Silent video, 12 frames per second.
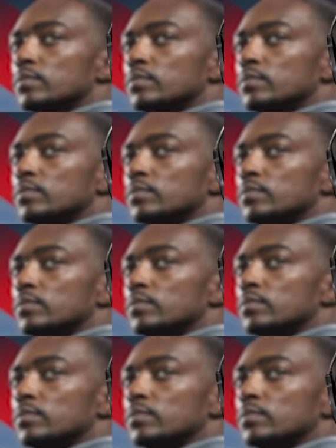
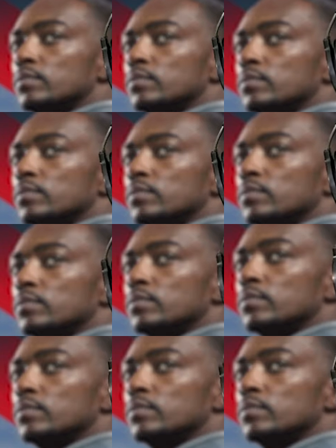
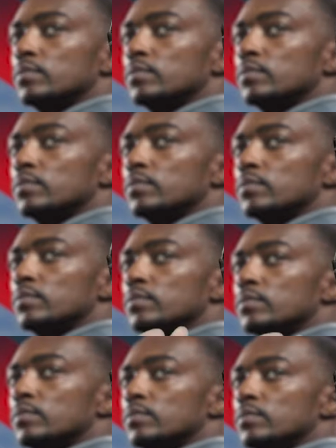
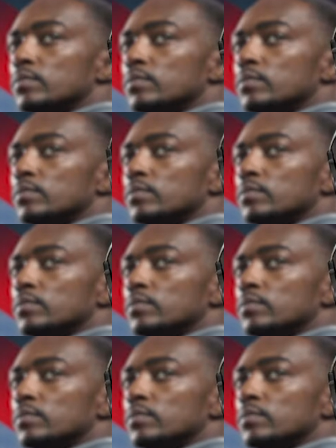
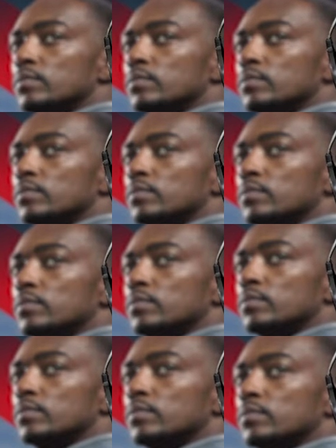
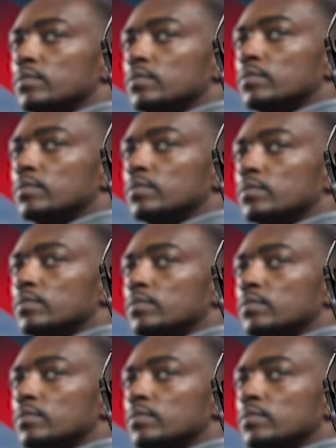
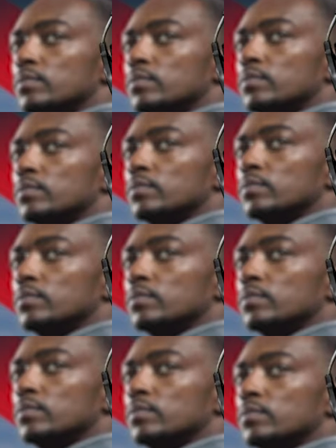
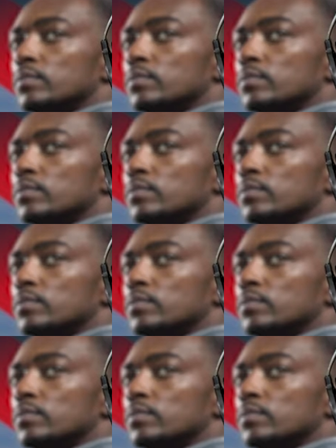The person shown says nothing.